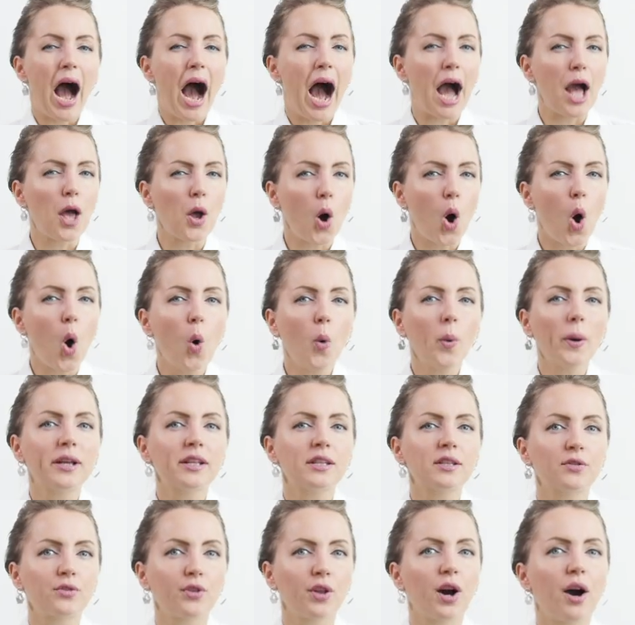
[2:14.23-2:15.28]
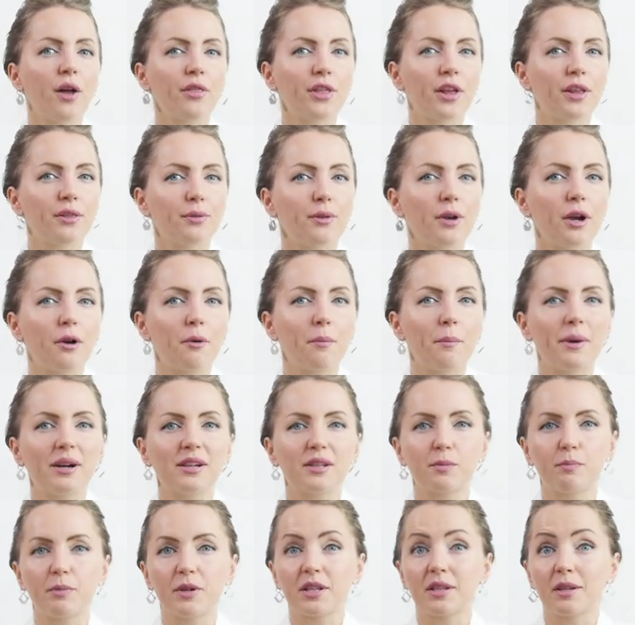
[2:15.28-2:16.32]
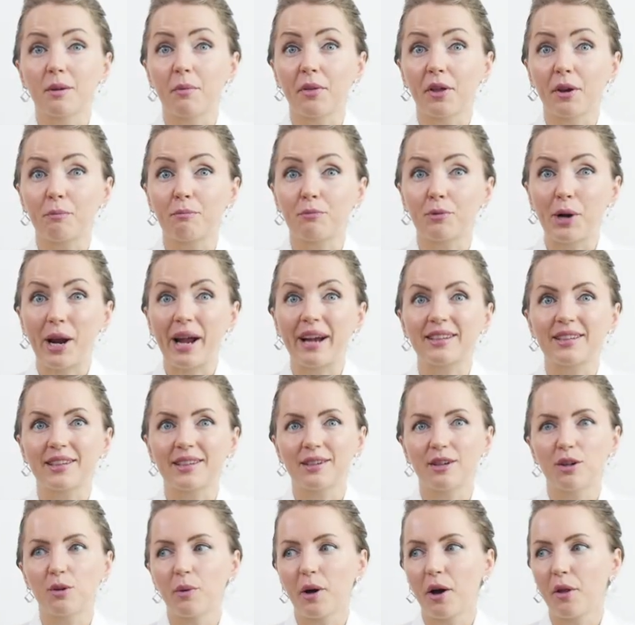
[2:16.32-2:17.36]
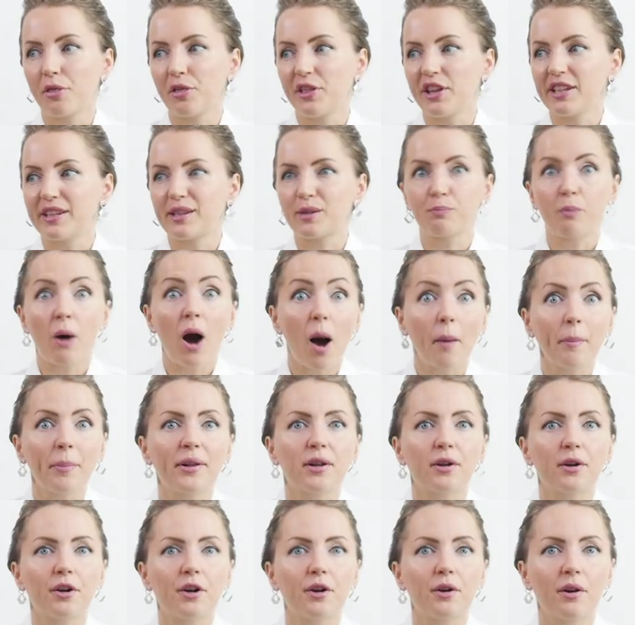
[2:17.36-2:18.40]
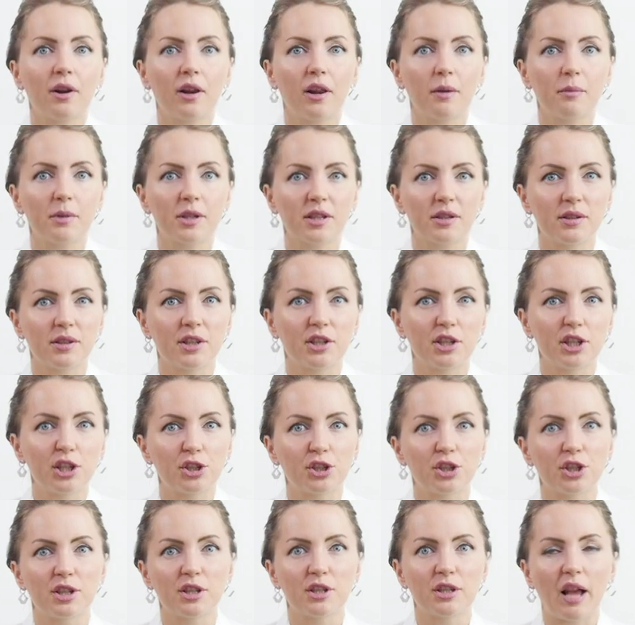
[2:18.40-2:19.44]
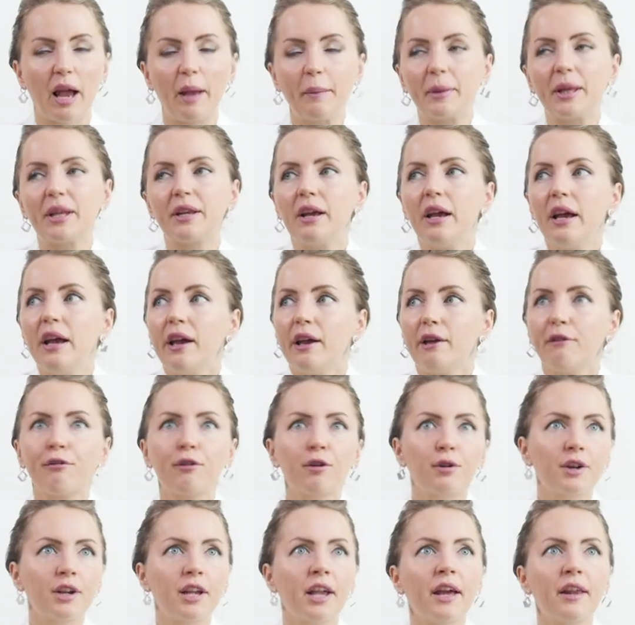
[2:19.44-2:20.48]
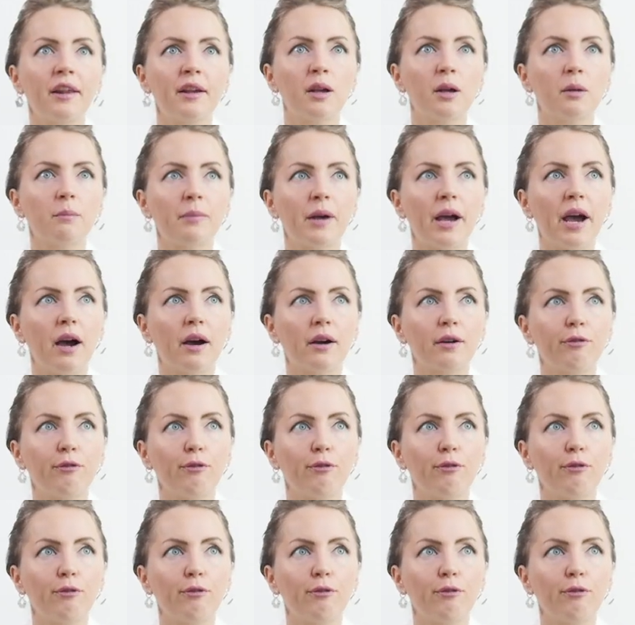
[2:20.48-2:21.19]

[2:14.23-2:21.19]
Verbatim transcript: I always thought that there must be something practical about these popular limited editions. I mean, if you're getting a bag